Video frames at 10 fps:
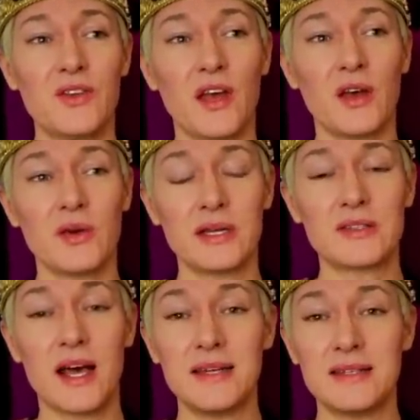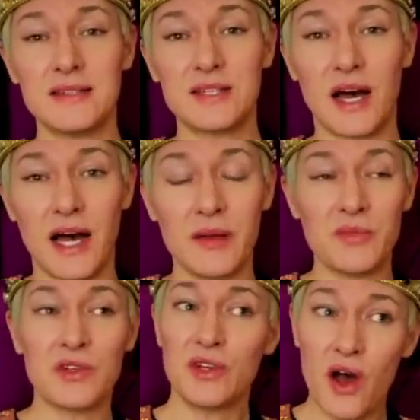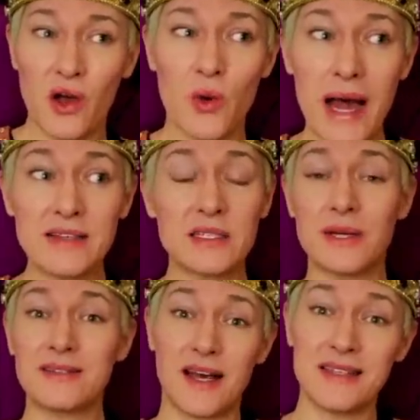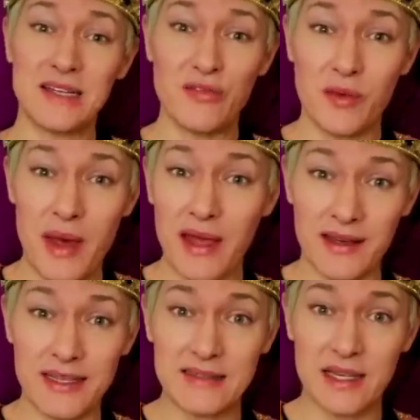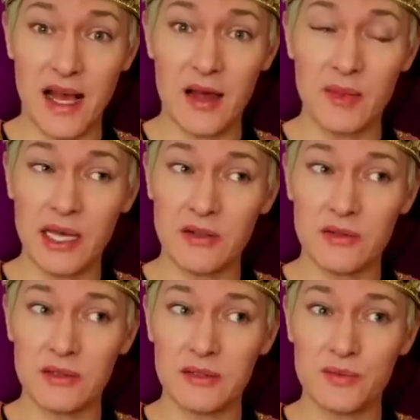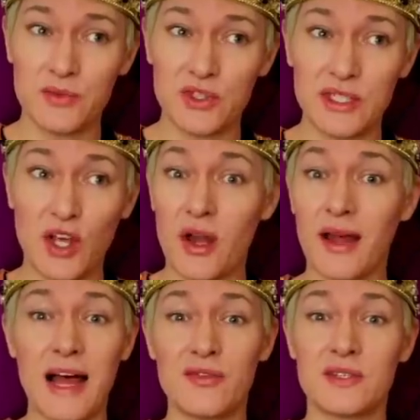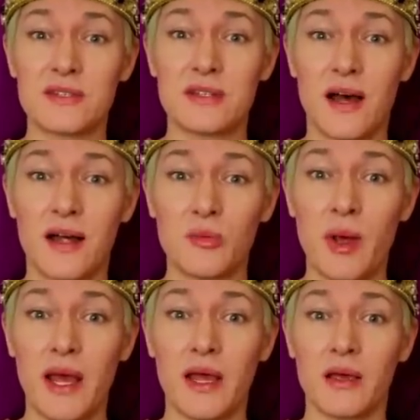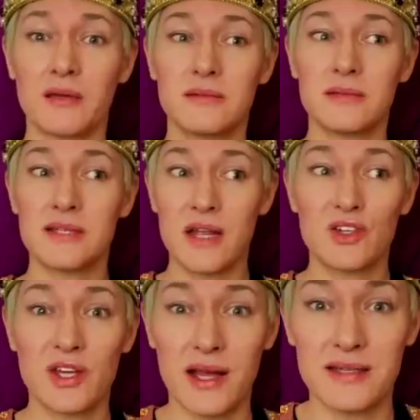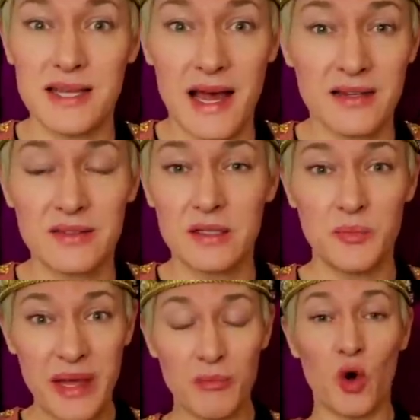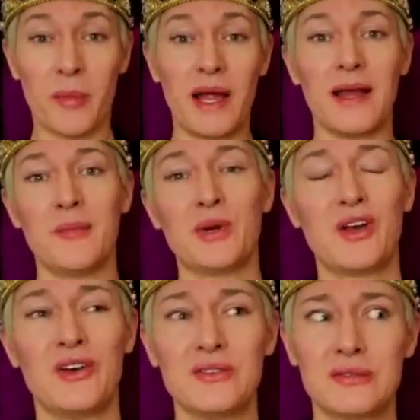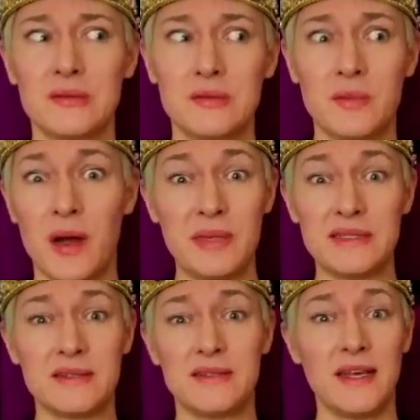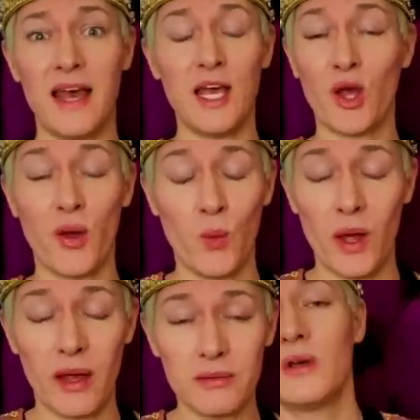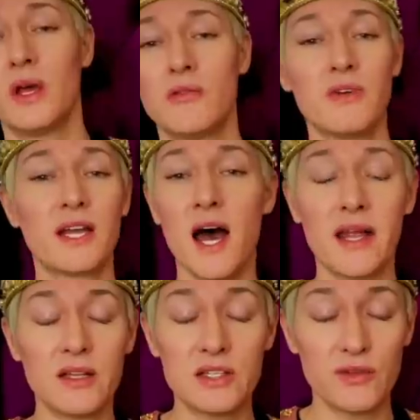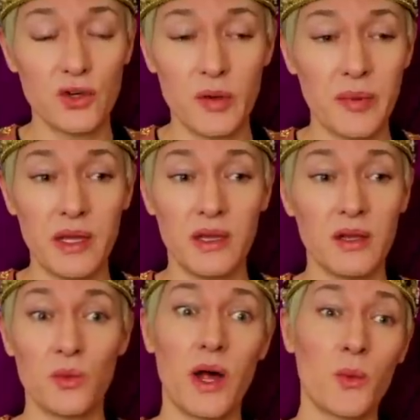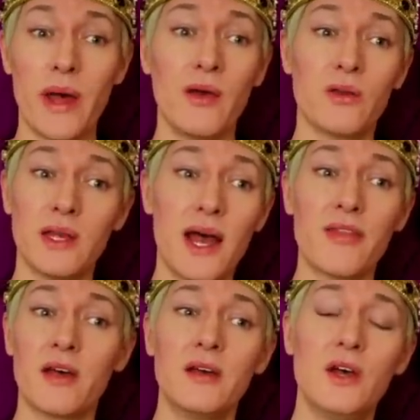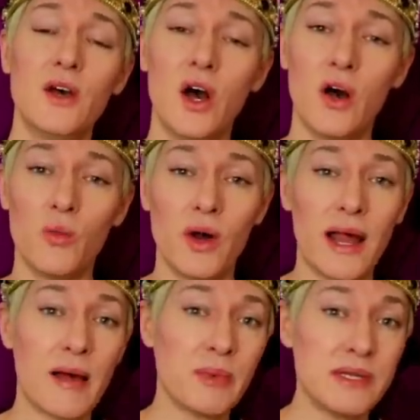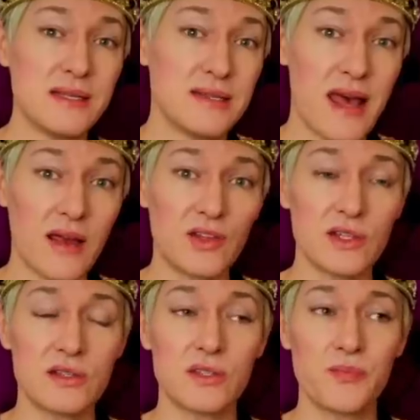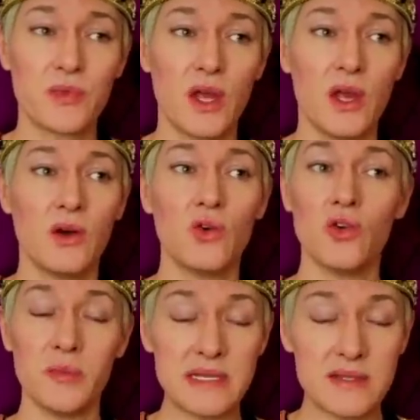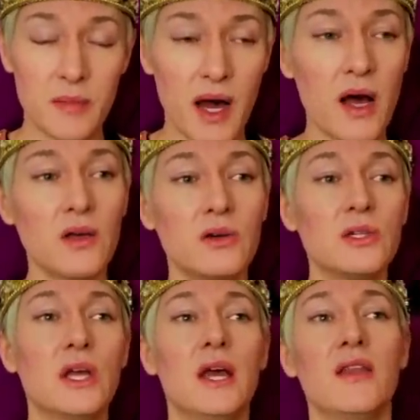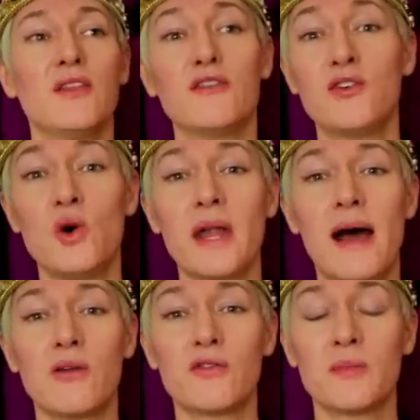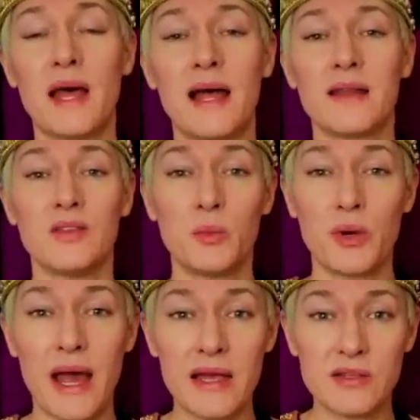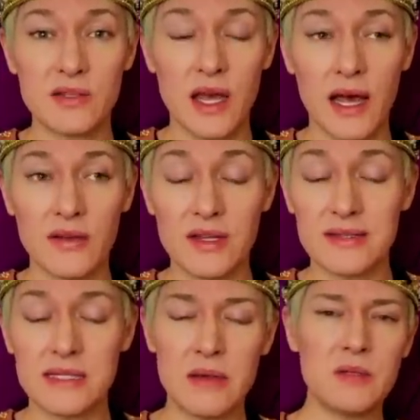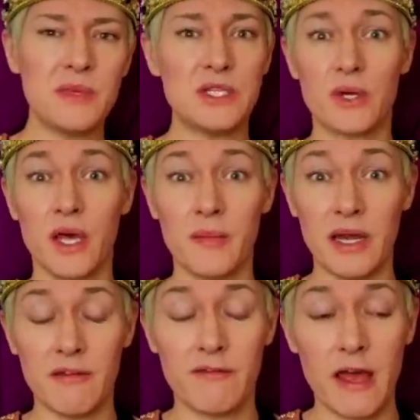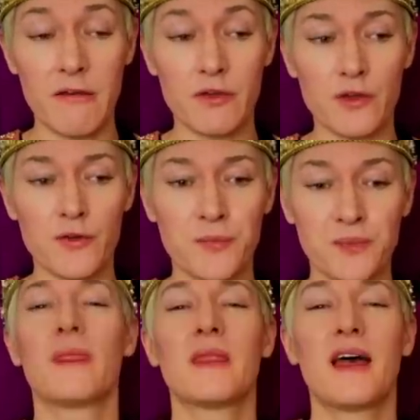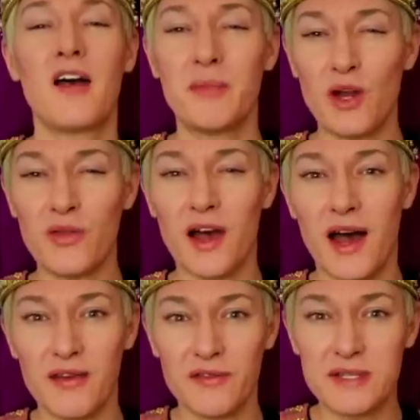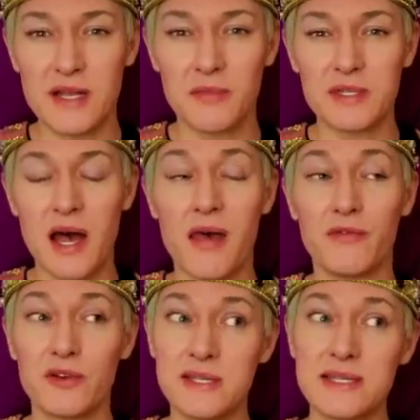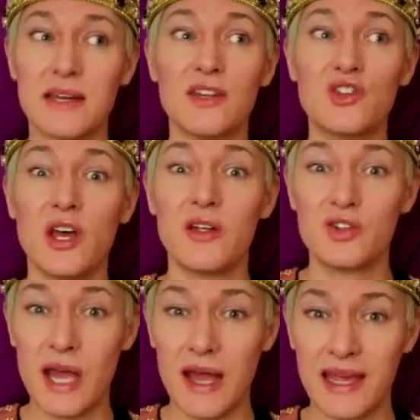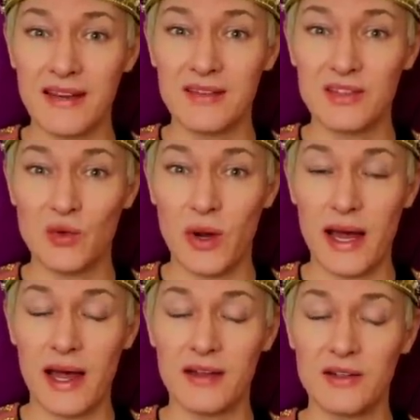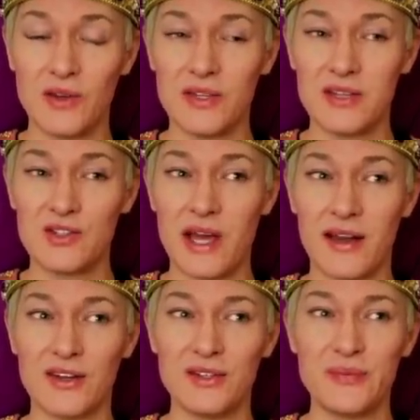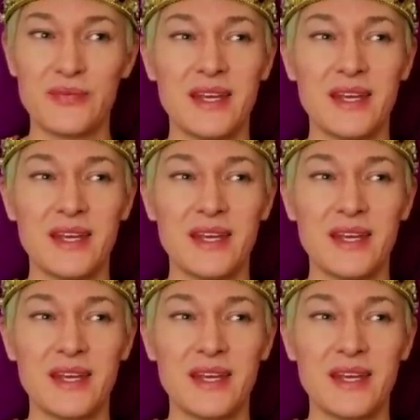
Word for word: So exciting times. Not quite so exciting for Meghan, is it? I mean, she's going to have to start paying Sunshine Sachs a bit more money because publicity ain't going well. Regardless of your opinion, one way or the other, on what happened in Texas or Mr. Markle, the fallout from that in the press uh, doesn't seem to be doing her many favours. I've been on the hunt for some time for a signature jacket to wear on this channel